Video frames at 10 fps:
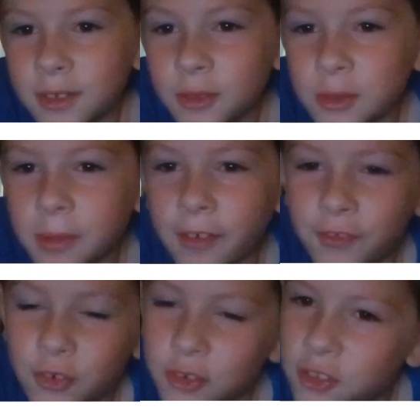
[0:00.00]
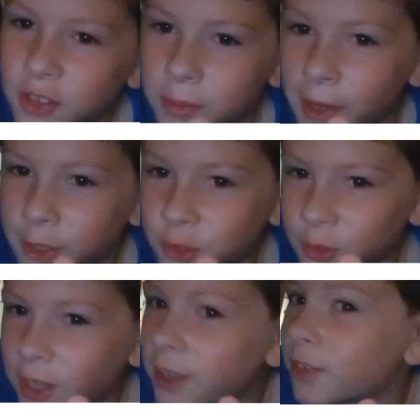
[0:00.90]
Who was my first sub,
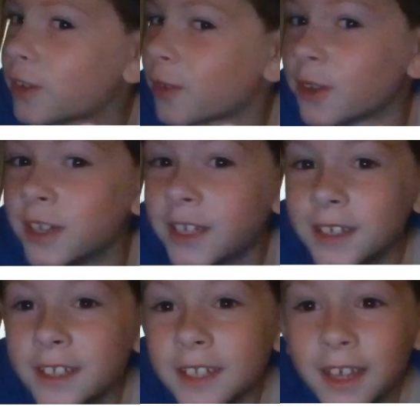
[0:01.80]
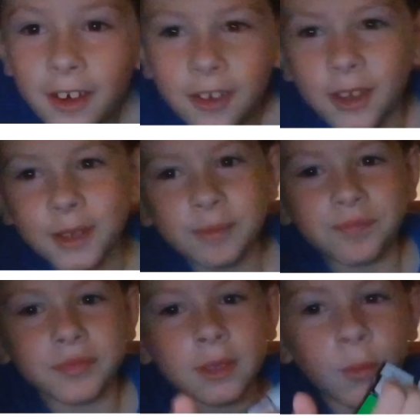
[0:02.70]
actually? I don't know. Okay,
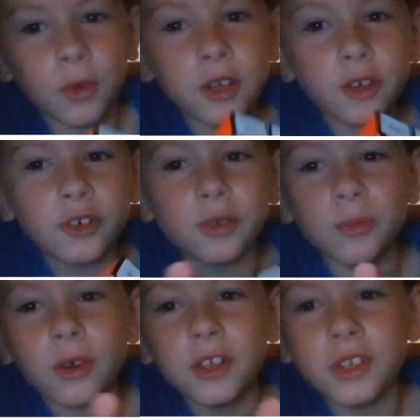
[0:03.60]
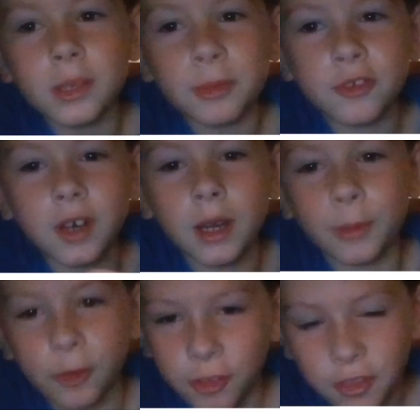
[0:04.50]
101
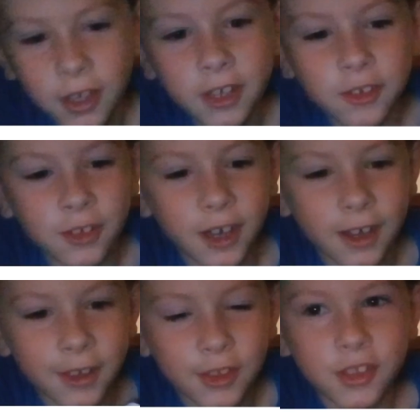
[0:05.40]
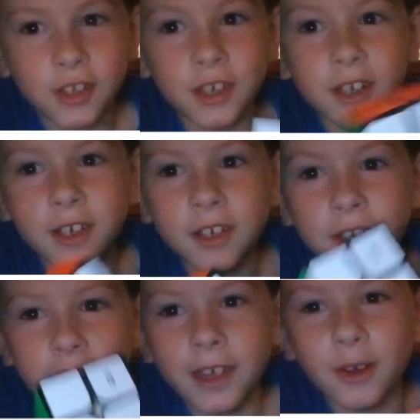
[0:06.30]
subscribers. Thank you, guys.
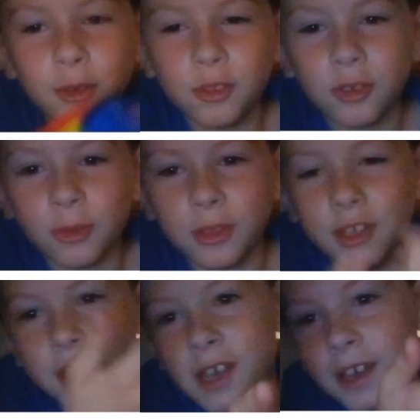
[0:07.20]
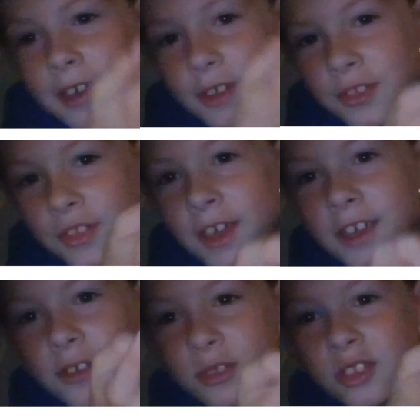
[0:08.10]
And also this guy.
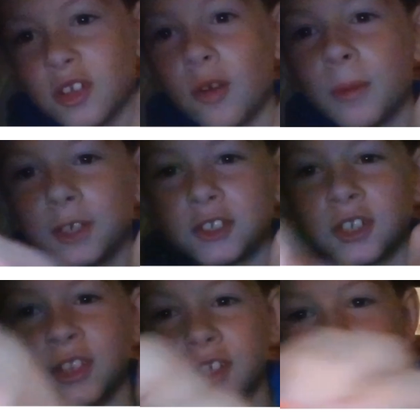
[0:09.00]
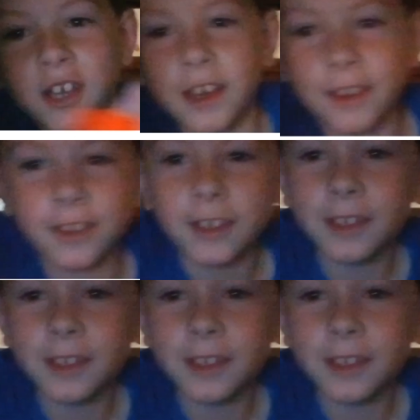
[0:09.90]
Thank you so much to this guy.